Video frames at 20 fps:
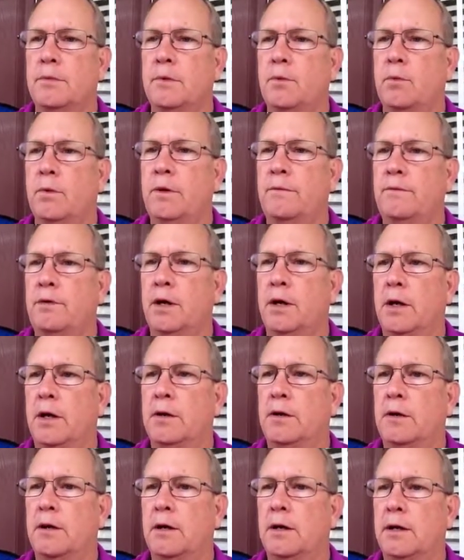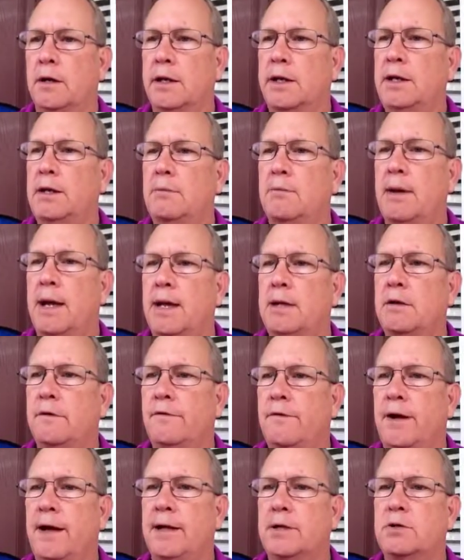We've done lean
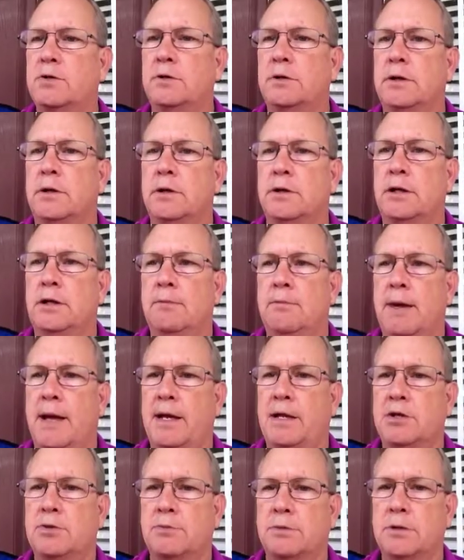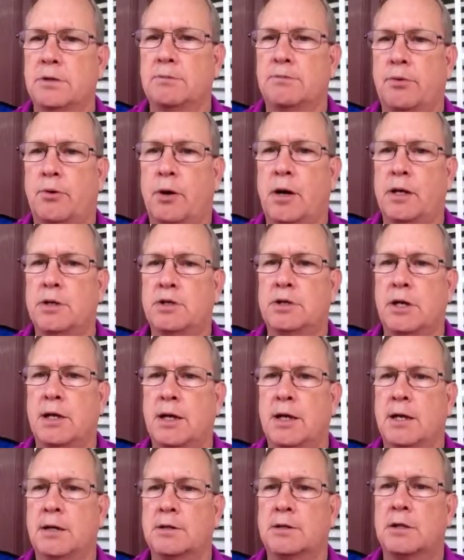manufacturing, lean management
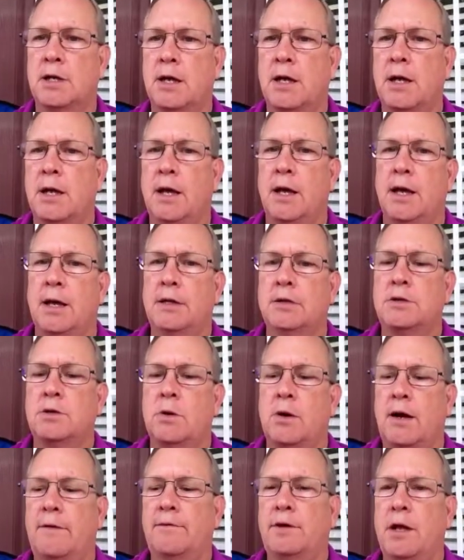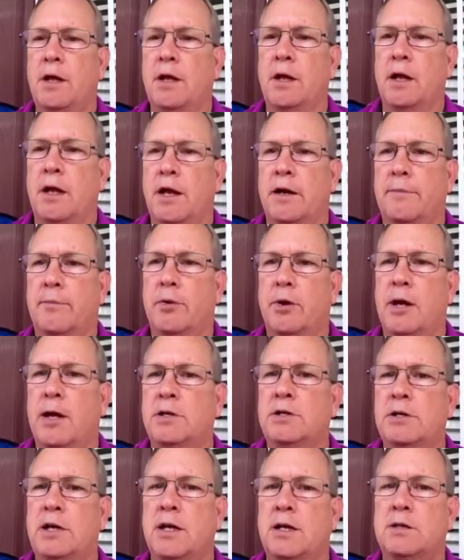projects. And so I've done a lot of
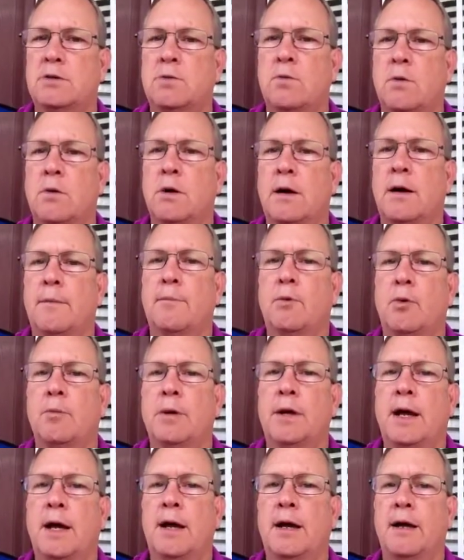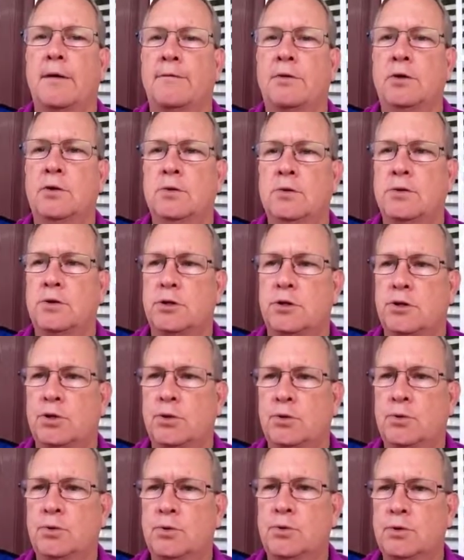projects where I have used the
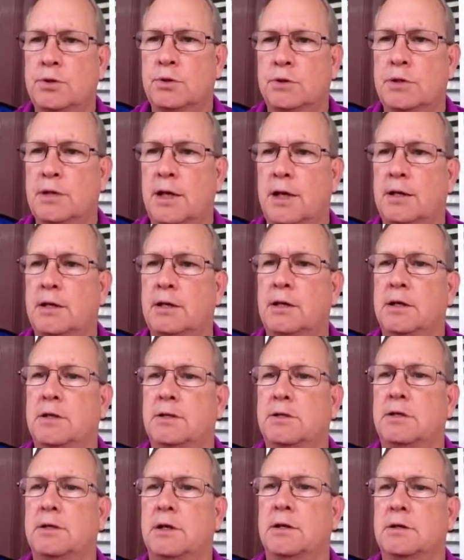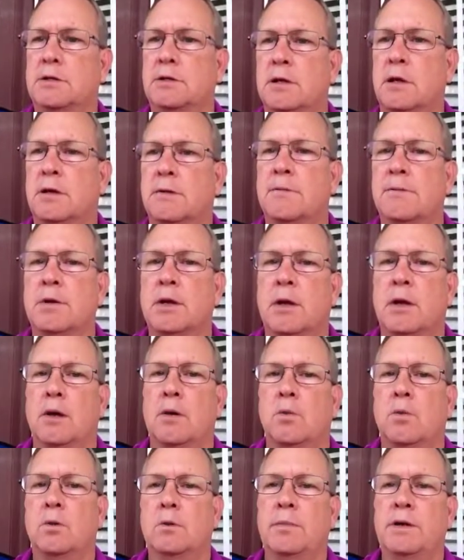tools and techniques that
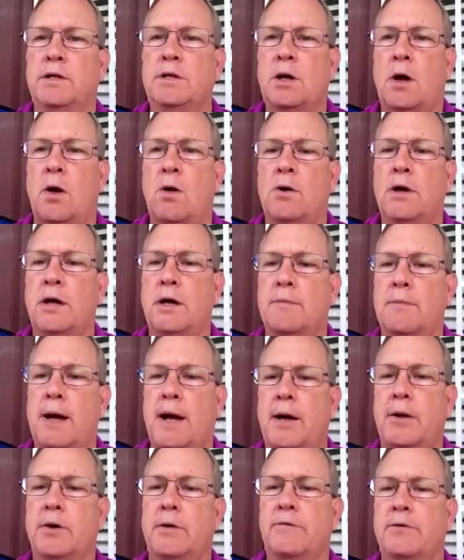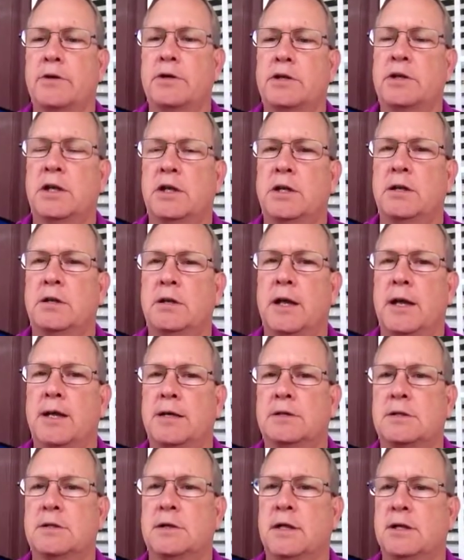we'll be talking about over
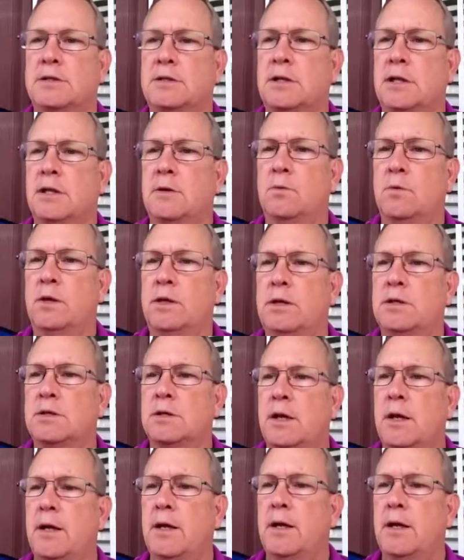the next 10 weeks.